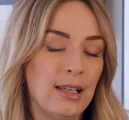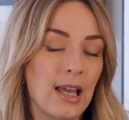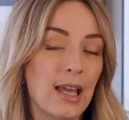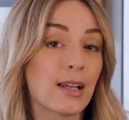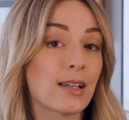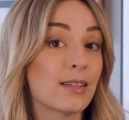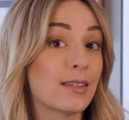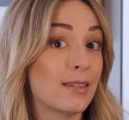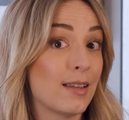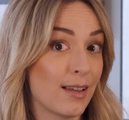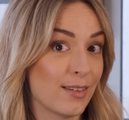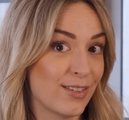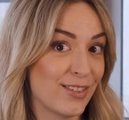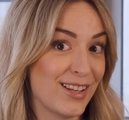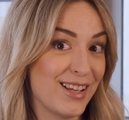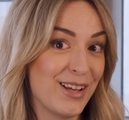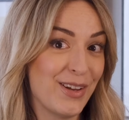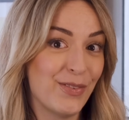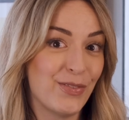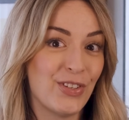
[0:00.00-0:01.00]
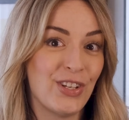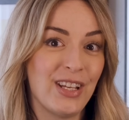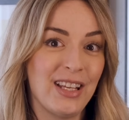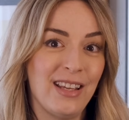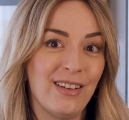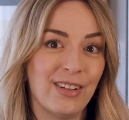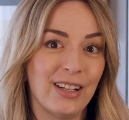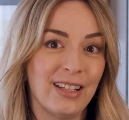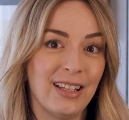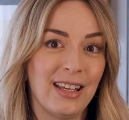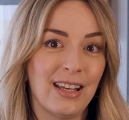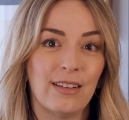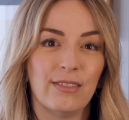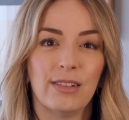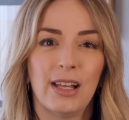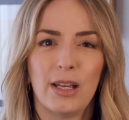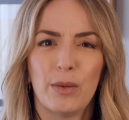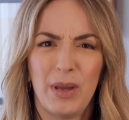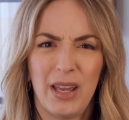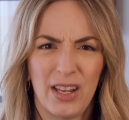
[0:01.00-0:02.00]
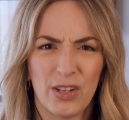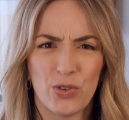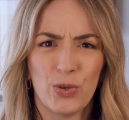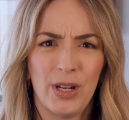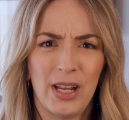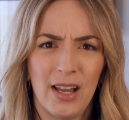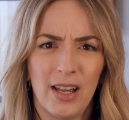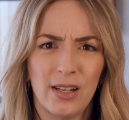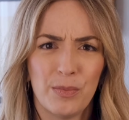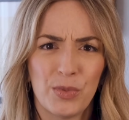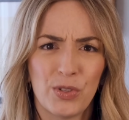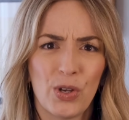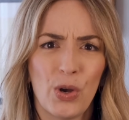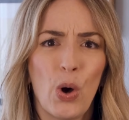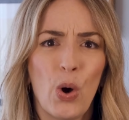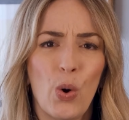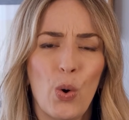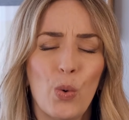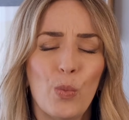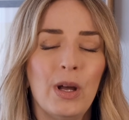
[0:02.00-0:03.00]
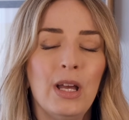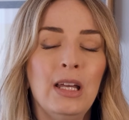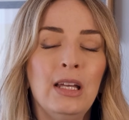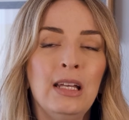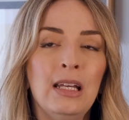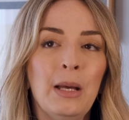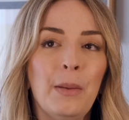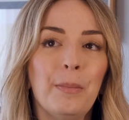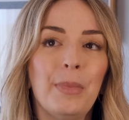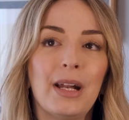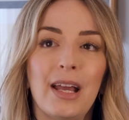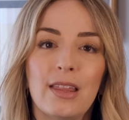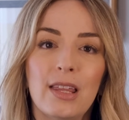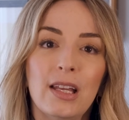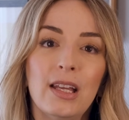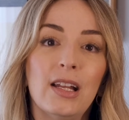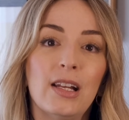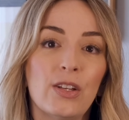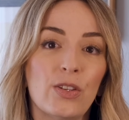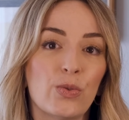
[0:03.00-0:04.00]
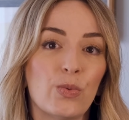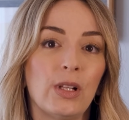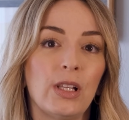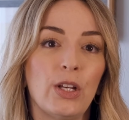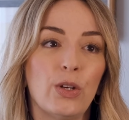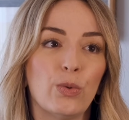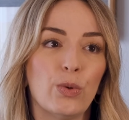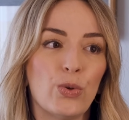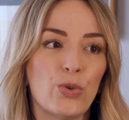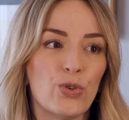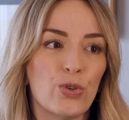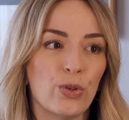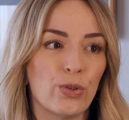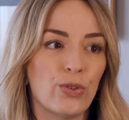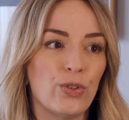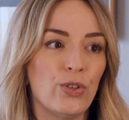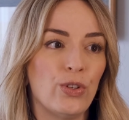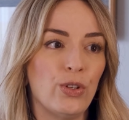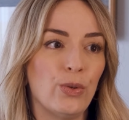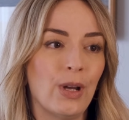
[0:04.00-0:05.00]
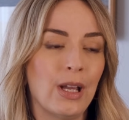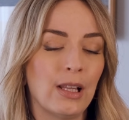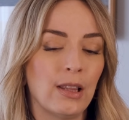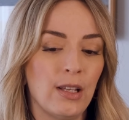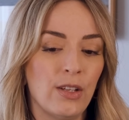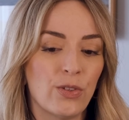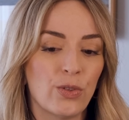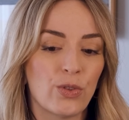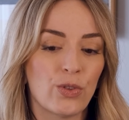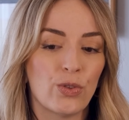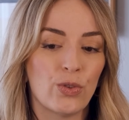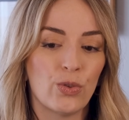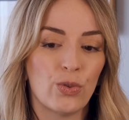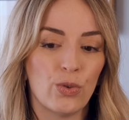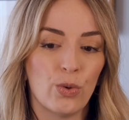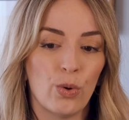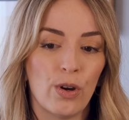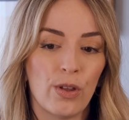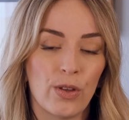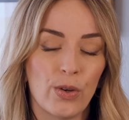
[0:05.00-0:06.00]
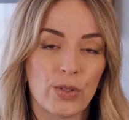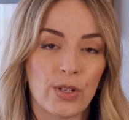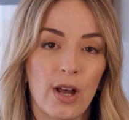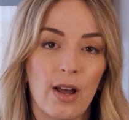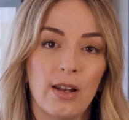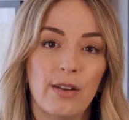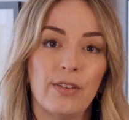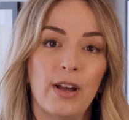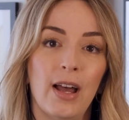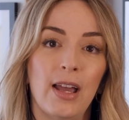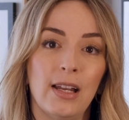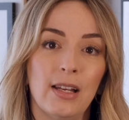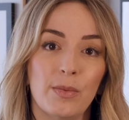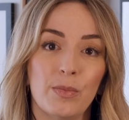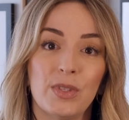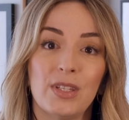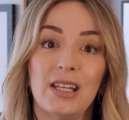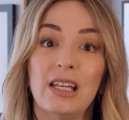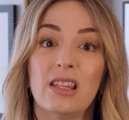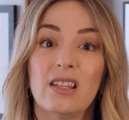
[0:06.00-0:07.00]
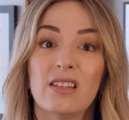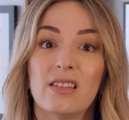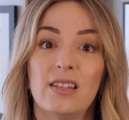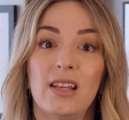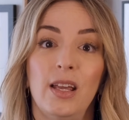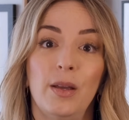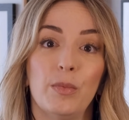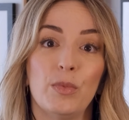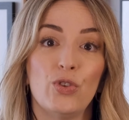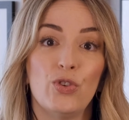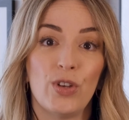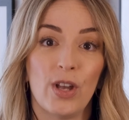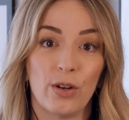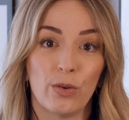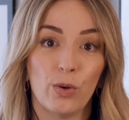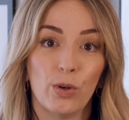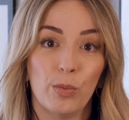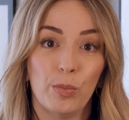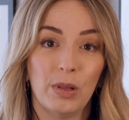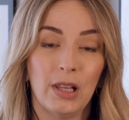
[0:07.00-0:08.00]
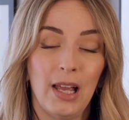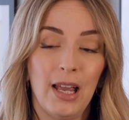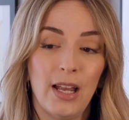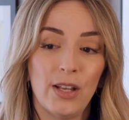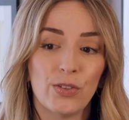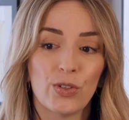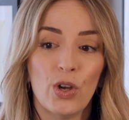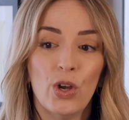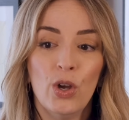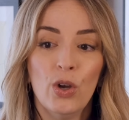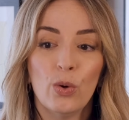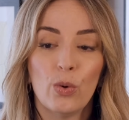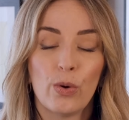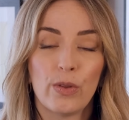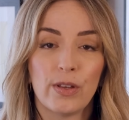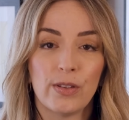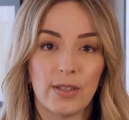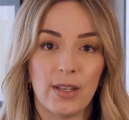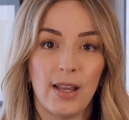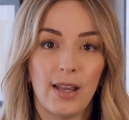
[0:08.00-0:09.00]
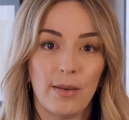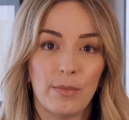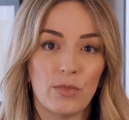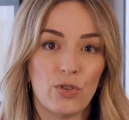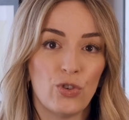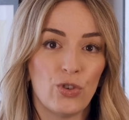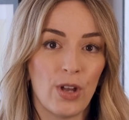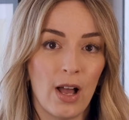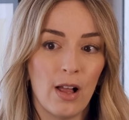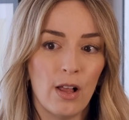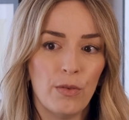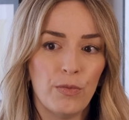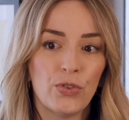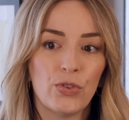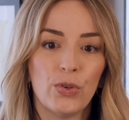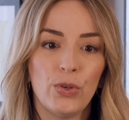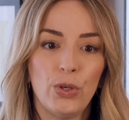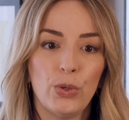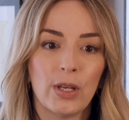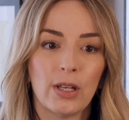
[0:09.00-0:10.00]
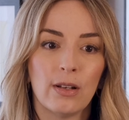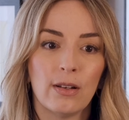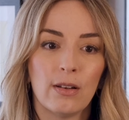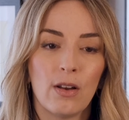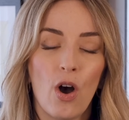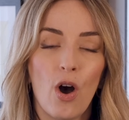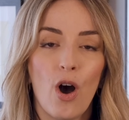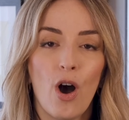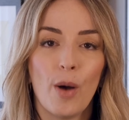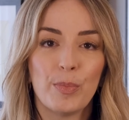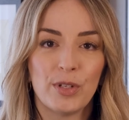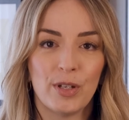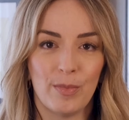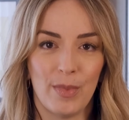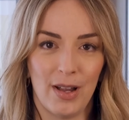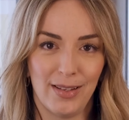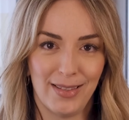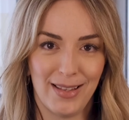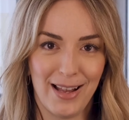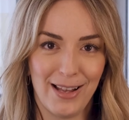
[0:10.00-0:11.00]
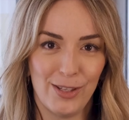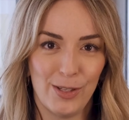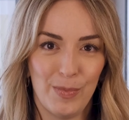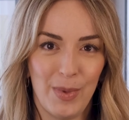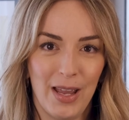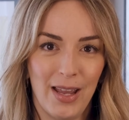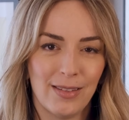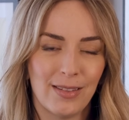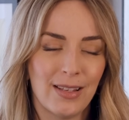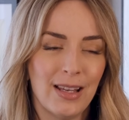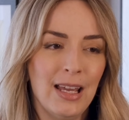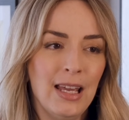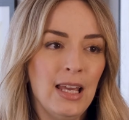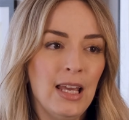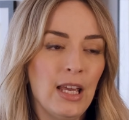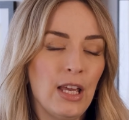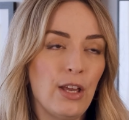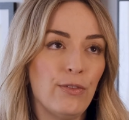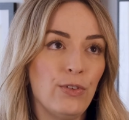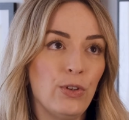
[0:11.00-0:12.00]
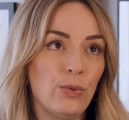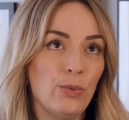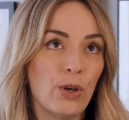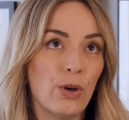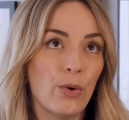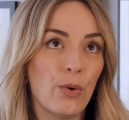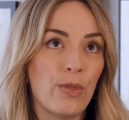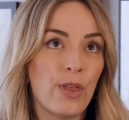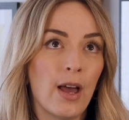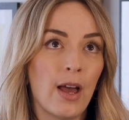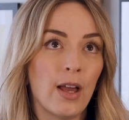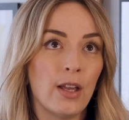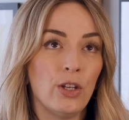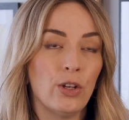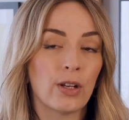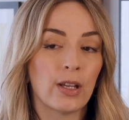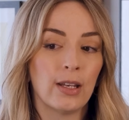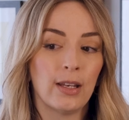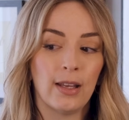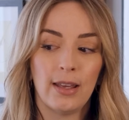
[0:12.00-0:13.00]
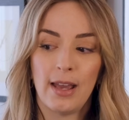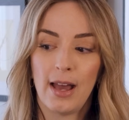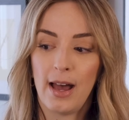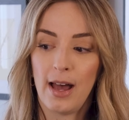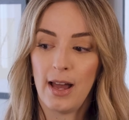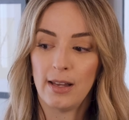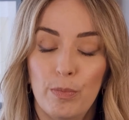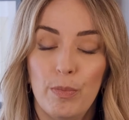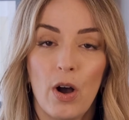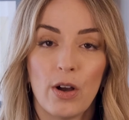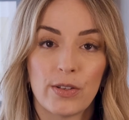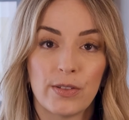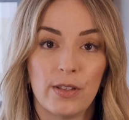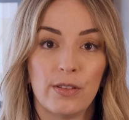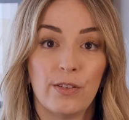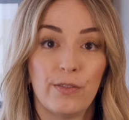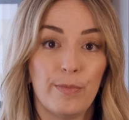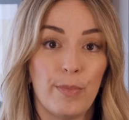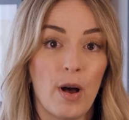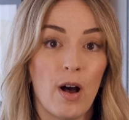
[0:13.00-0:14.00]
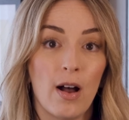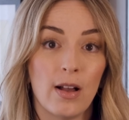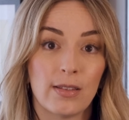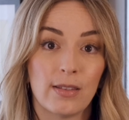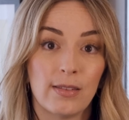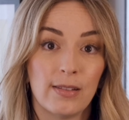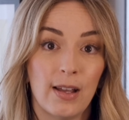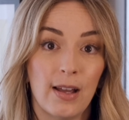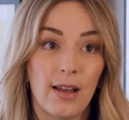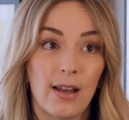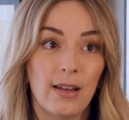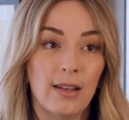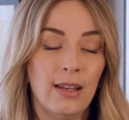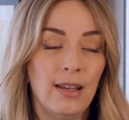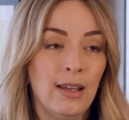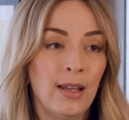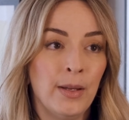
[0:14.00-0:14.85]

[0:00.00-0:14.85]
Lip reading: excessive to even give like pantry items a home, but I think it is really crucial to at least store those kind of items in the same general place or the same shelf so you can optimize that space. If you know that you're going to get boxes of pasta